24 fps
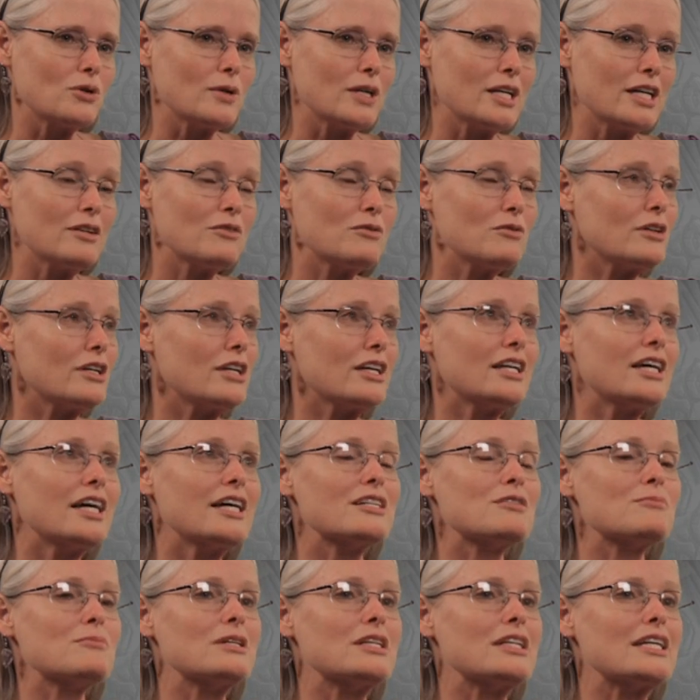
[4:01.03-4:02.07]
it has
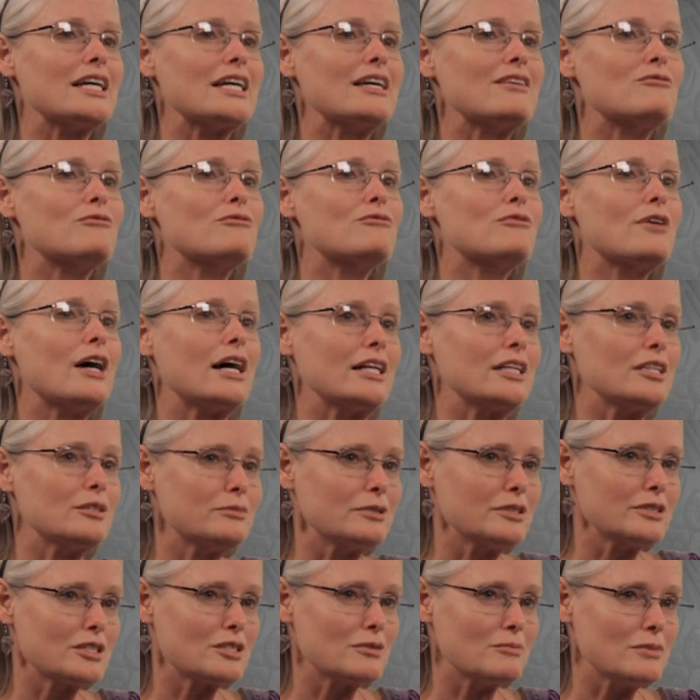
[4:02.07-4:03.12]
been invaluable
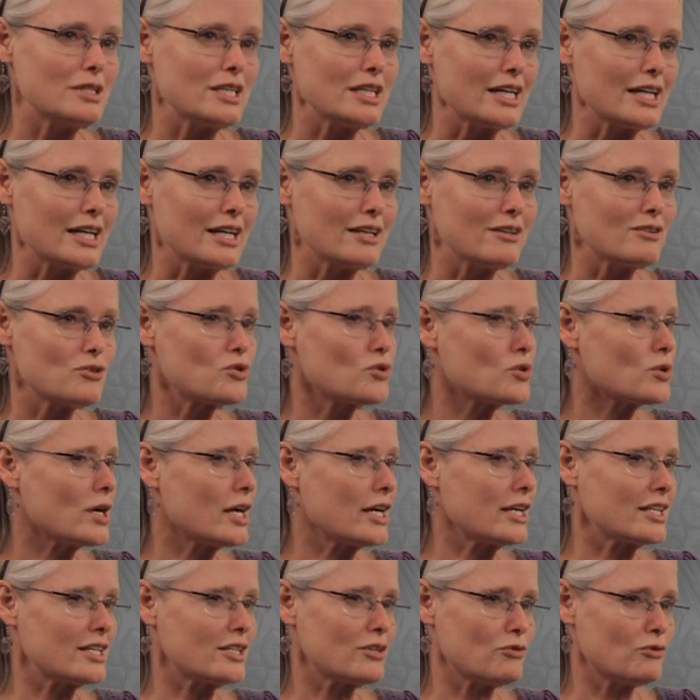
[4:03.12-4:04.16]
to me in
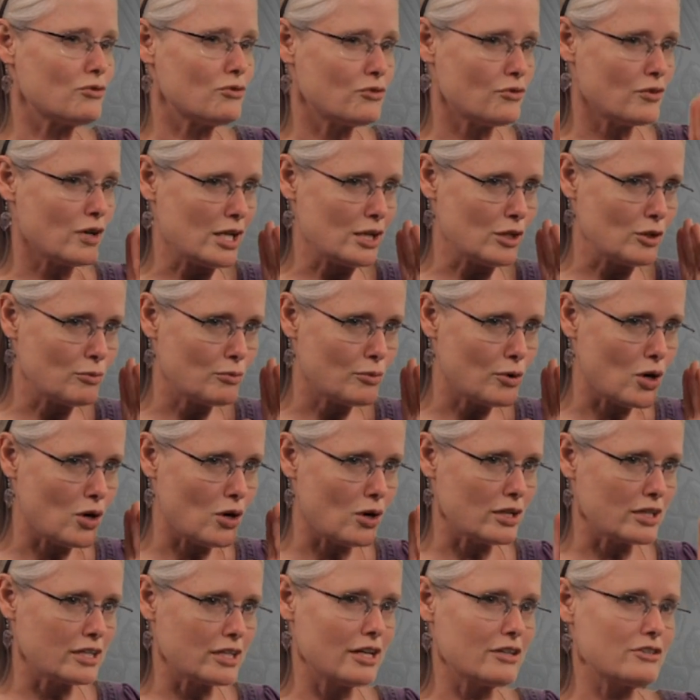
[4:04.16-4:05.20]
trying to follow Paul
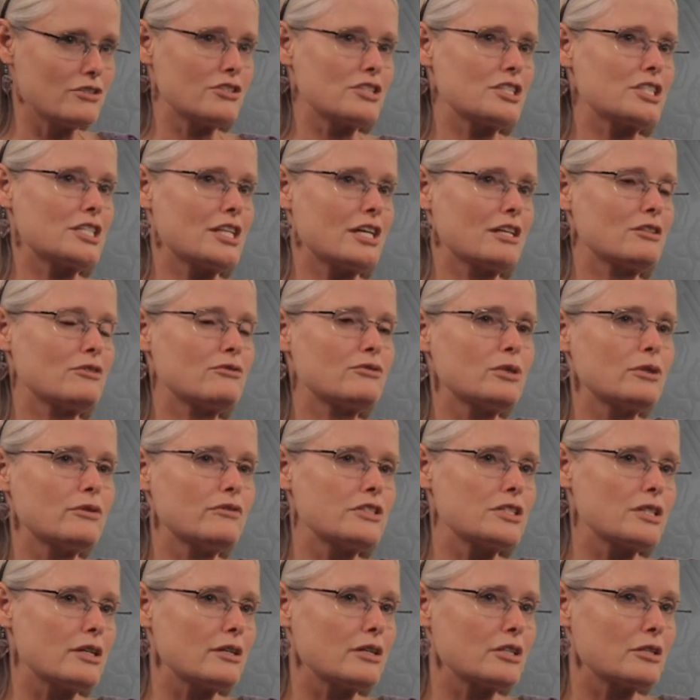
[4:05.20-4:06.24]
and understand the flow of his
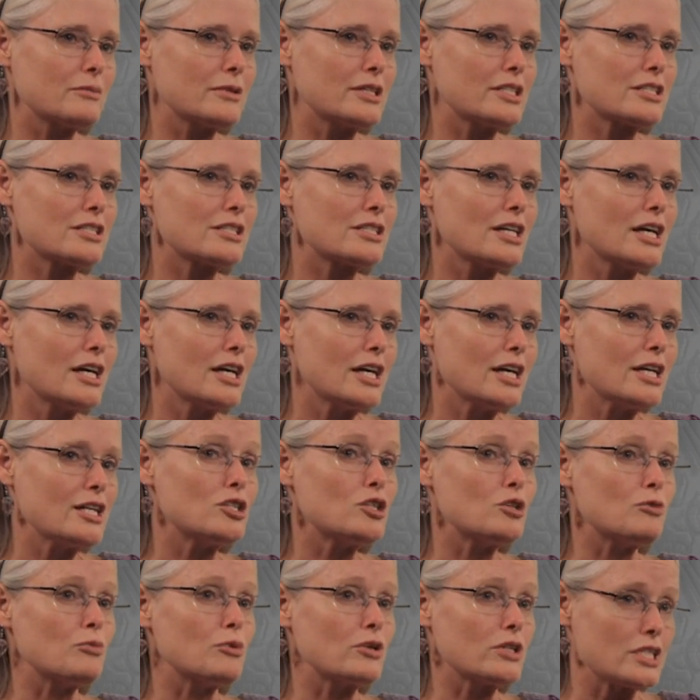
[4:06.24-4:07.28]
arguments, to
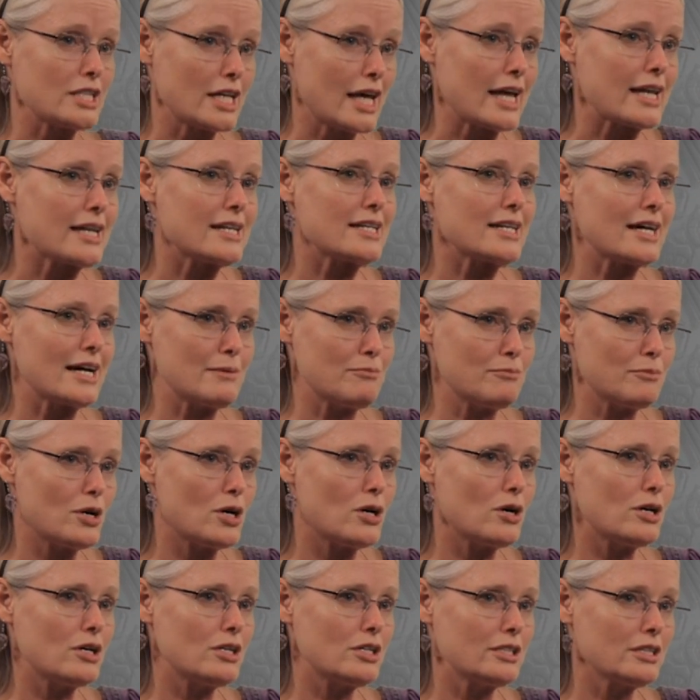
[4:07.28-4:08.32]
pretend I'm
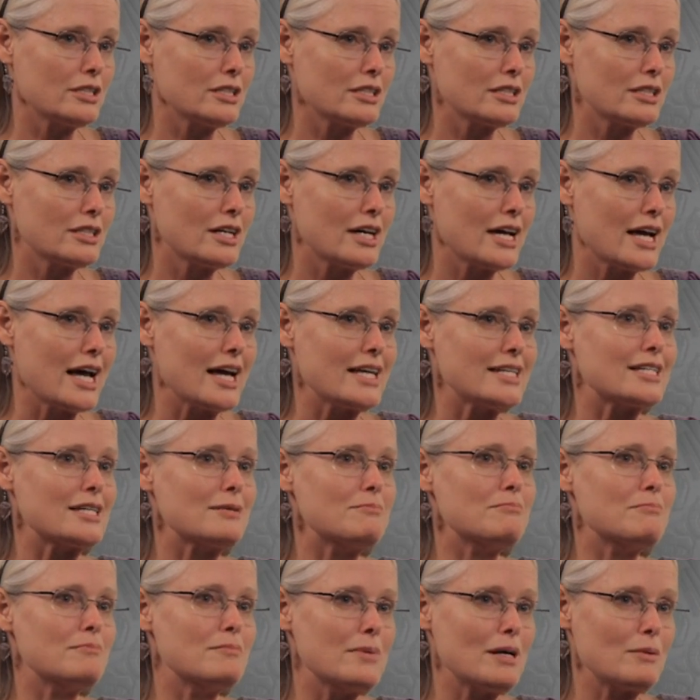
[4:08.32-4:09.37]
Paul, and to
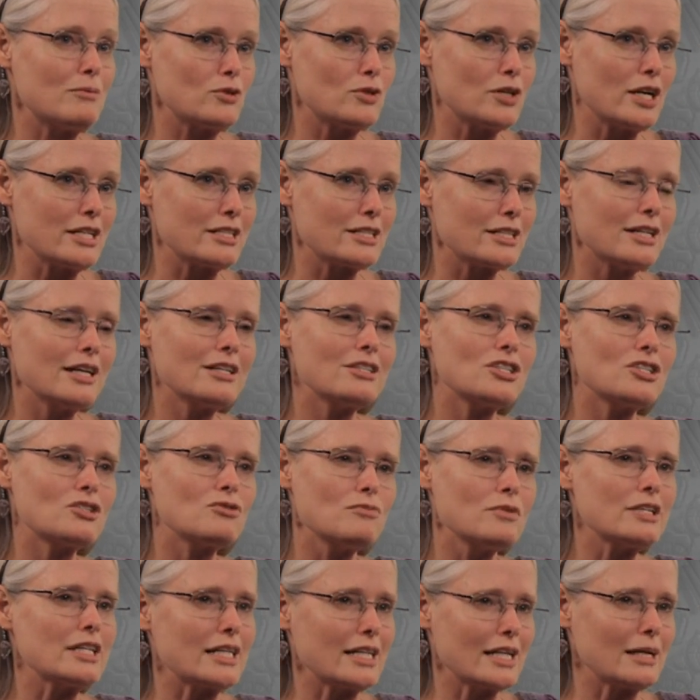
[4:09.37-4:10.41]
memorize it. Not just
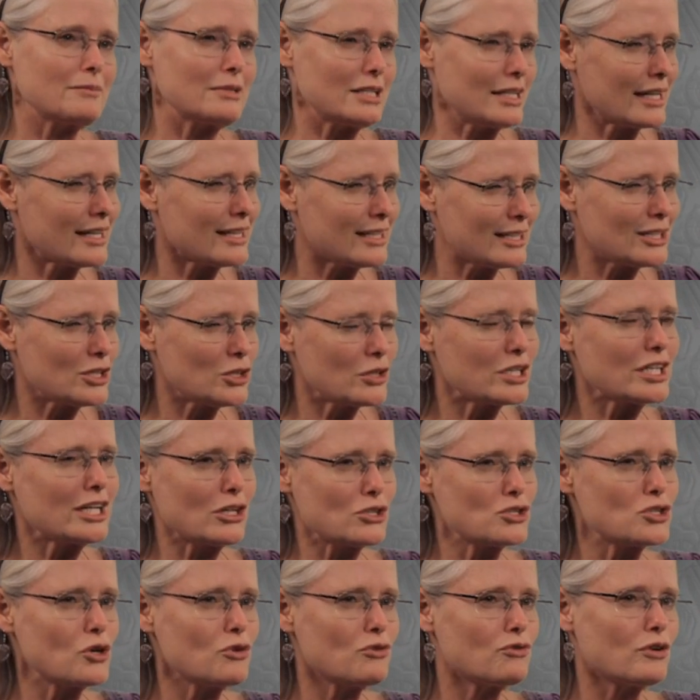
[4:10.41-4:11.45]
read it. I mean, you can get
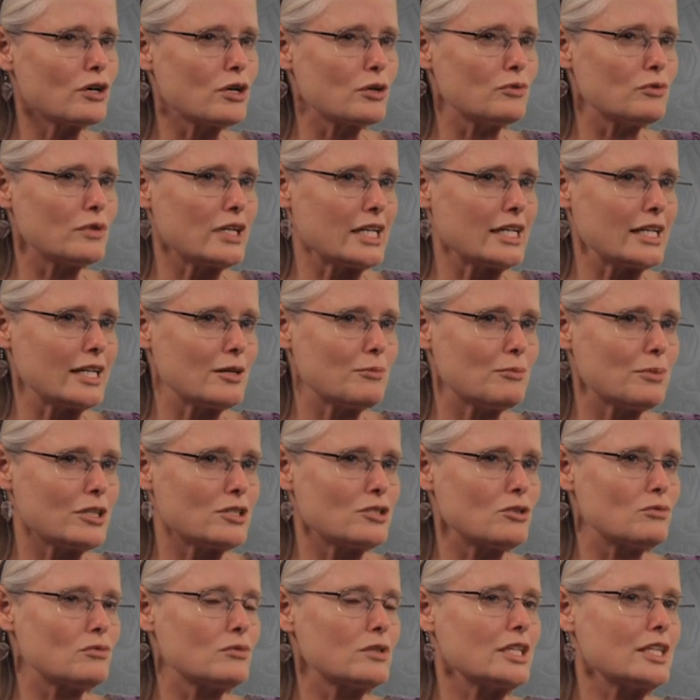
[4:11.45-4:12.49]
so far reading it, but to
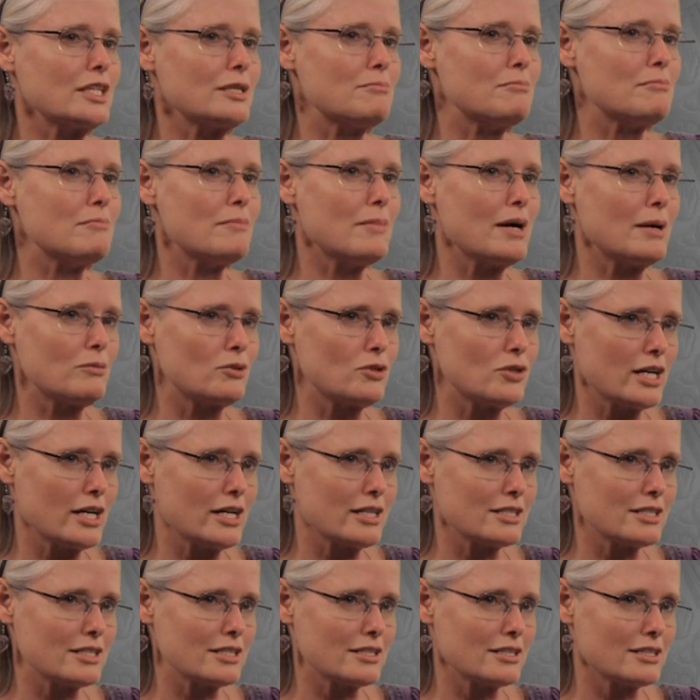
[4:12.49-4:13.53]
really memorize
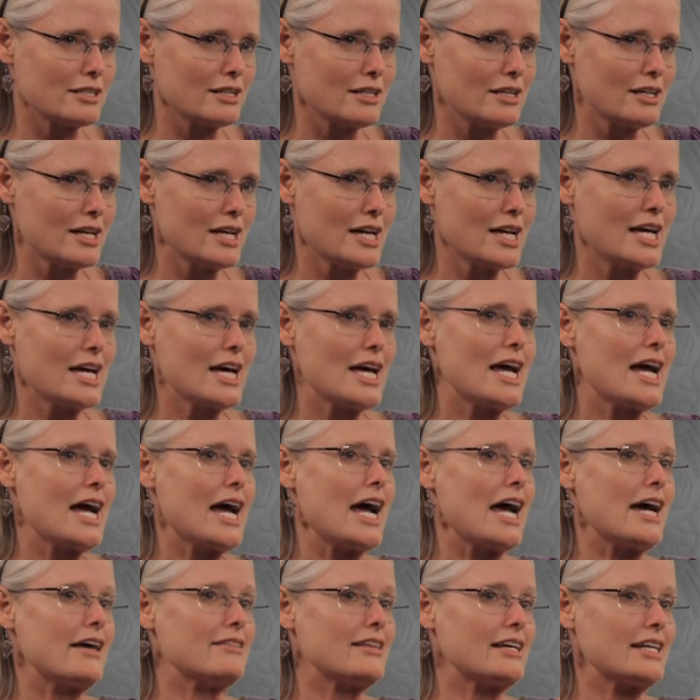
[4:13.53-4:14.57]
it
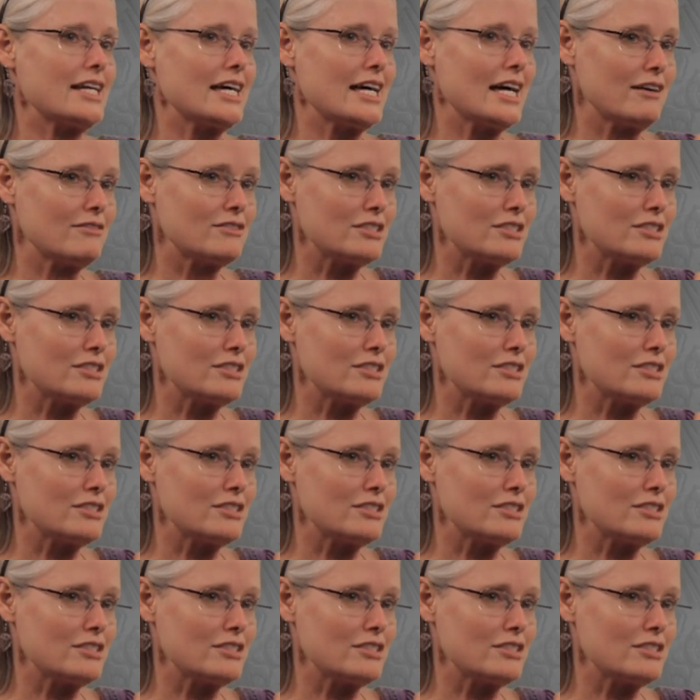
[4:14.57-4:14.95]
and then have to